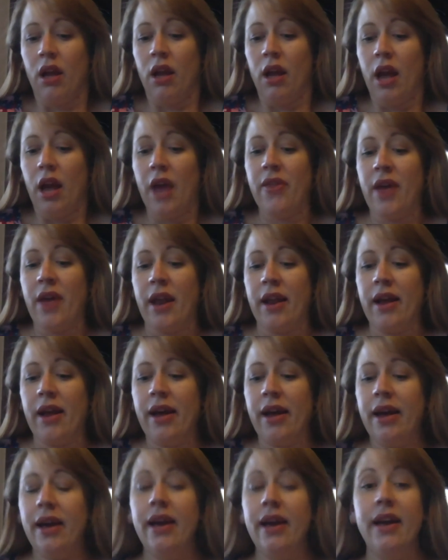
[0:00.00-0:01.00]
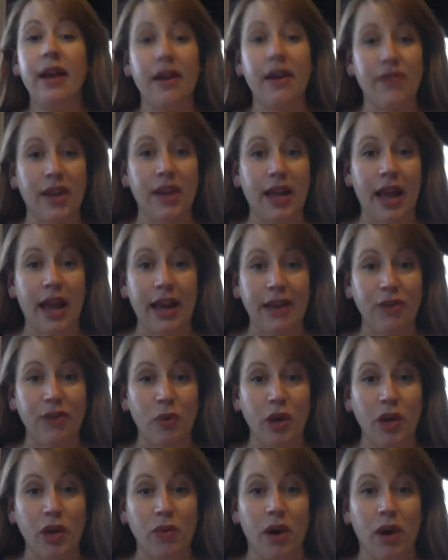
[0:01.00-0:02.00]
And then if they can't give you
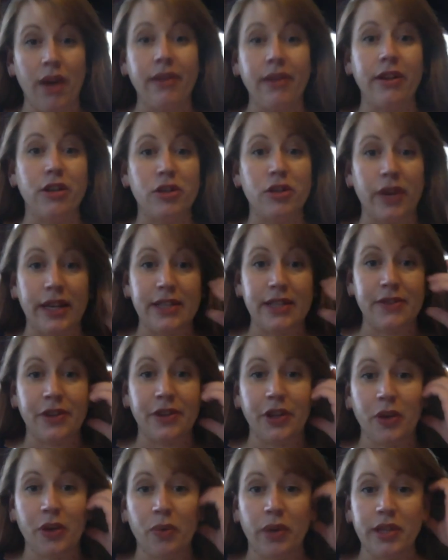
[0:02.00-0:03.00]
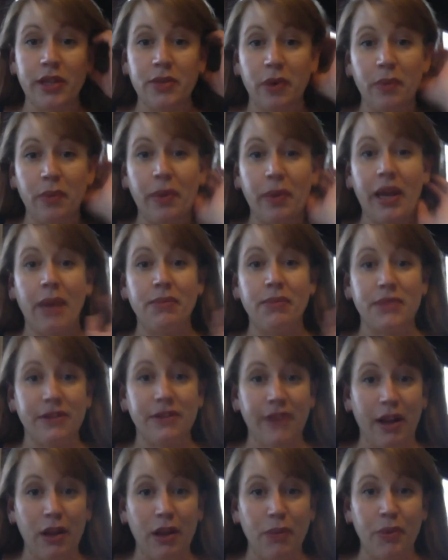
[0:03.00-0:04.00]
what you want, they'll transfer you once one becomes
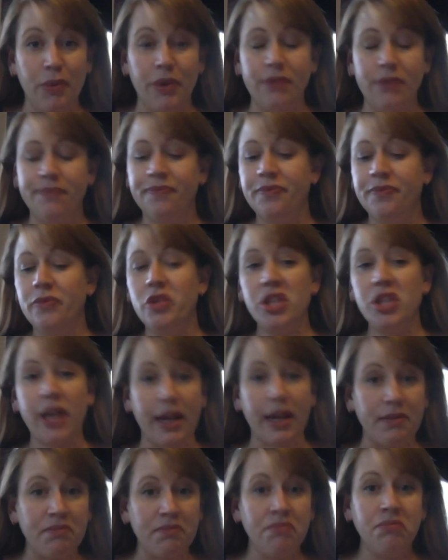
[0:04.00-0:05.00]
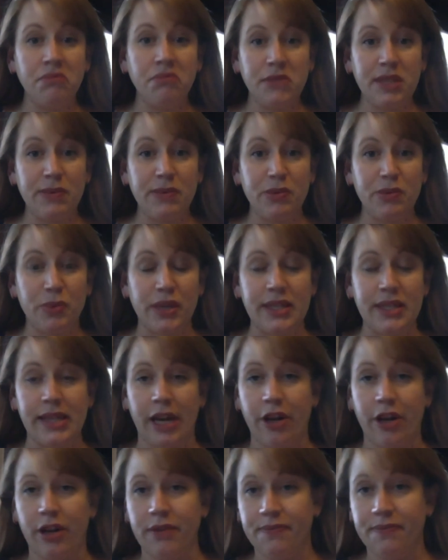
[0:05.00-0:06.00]
available, which again, seems pretty
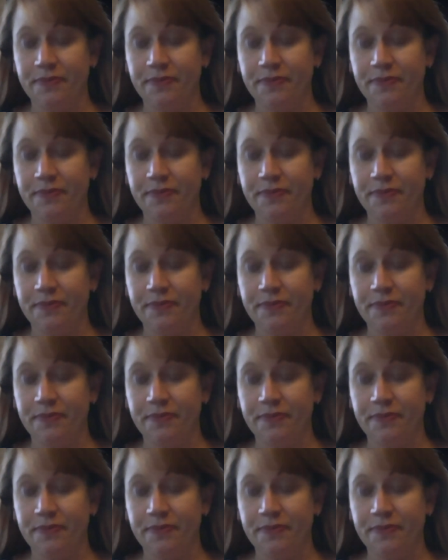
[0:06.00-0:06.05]
standard.